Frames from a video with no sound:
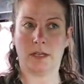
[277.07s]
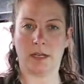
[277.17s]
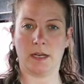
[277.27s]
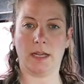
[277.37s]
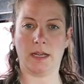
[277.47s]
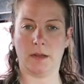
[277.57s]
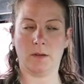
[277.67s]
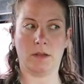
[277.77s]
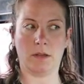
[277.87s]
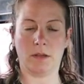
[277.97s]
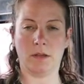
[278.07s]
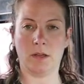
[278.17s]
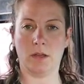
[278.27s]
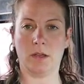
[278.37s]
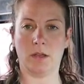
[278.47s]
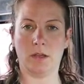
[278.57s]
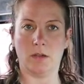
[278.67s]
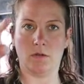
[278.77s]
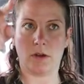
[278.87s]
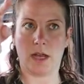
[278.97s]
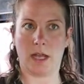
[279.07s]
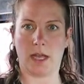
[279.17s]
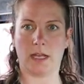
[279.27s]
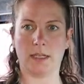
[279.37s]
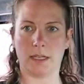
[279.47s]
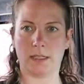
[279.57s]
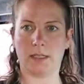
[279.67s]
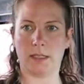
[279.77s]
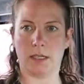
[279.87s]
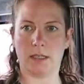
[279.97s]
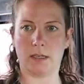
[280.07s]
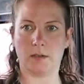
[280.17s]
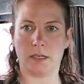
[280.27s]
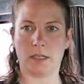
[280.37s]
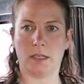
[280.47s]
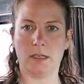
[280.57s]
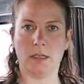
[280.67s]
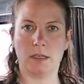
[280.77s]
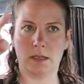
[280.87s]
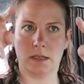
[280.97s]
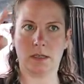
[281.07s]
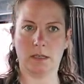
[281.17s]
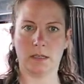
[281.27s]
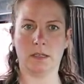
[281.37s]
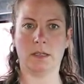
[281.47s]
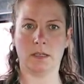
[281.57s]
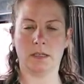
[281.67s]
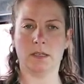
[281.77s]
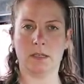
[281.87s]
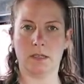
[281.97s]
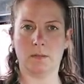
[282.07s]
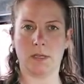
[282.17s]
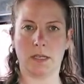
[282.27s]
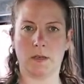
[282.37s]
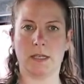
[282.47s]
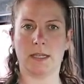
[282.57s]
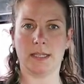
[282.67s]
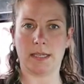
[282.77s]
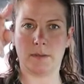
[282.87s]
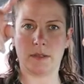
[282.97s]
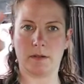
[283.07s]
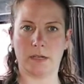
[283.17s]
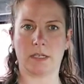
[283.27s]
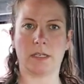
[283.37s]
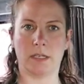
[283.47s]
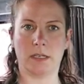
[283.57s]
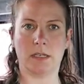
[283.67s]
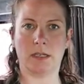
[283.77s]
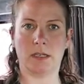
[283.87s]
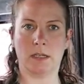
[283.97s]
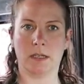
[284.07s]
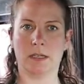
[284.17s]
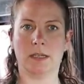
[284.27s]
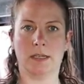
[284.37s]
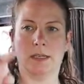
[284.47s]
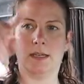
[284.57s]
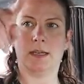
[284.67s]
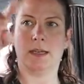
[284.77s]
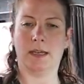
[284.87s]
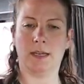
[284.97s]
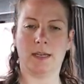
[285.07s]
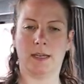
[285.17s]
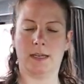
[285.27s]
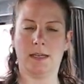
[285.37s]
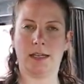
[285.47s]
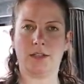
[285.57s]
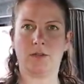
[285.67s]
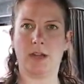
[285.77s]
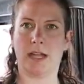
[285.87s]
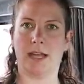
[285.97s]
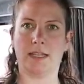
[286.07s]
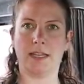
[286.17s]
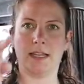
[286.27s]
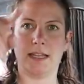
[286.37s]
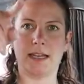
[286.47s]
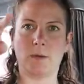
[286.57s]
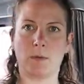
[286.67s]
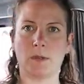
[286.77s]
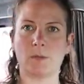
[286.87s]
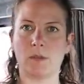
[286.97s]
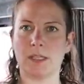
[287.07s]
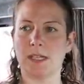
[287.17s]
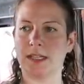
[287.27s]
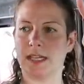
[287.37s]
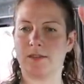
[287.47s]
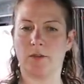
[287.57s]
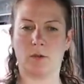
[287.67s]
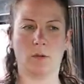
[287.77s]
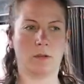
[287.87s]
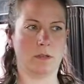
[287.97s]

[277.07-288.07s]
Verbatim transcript: And now your right hand has to change direction to be going in the same direction ah, as your right hand. I think that one was more successful.